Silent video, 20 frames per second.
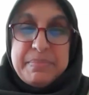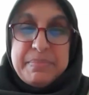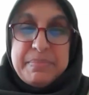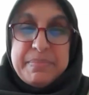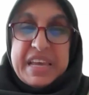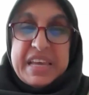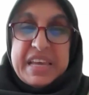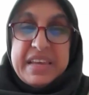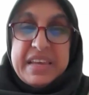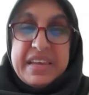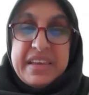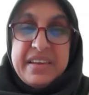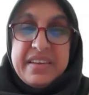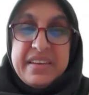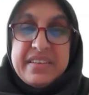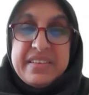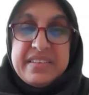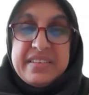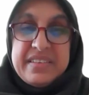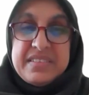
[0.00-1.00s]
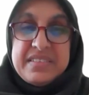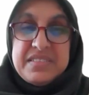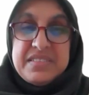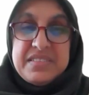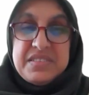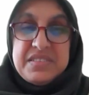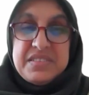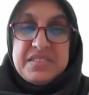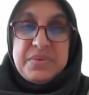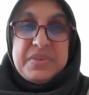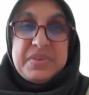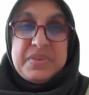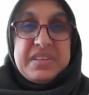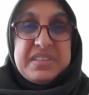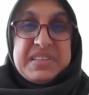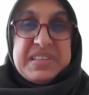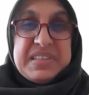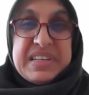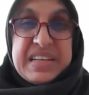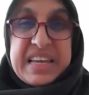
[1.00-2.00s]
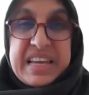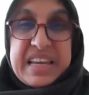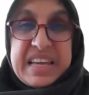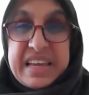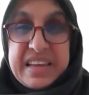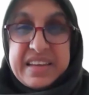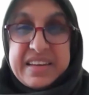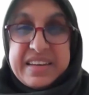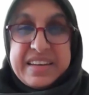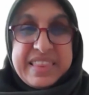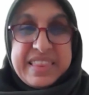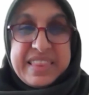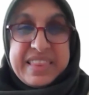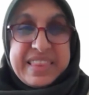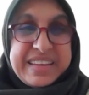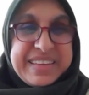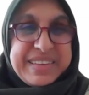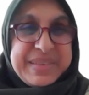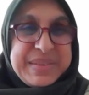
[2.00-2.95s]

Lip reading: B, did you want to add anything?